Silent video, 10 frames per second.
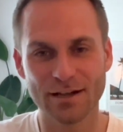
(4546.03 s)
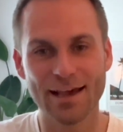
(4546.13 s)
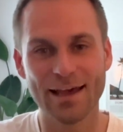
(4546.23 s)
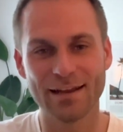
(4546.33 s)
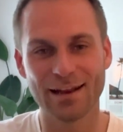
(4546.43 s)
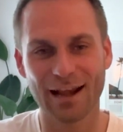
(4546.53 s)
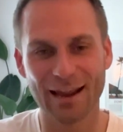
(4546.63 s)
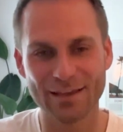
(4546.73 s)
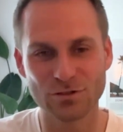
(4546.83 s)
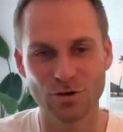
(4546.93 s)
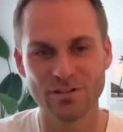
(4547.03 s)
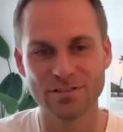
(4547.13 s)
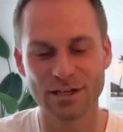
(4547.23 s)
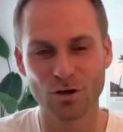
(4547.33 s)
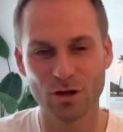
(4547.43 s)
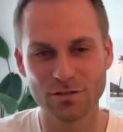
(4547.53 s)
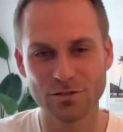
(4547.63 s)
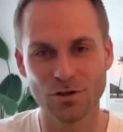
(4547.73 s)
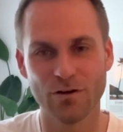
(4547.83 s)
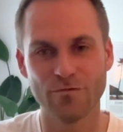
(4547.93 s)
I had a class called The Psychology
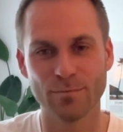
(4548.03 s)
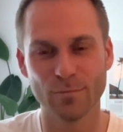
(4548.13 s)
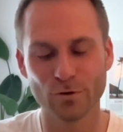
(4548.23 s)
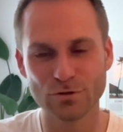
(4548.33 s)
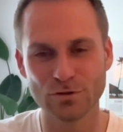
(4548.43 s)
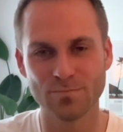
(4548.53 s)
of Emotional,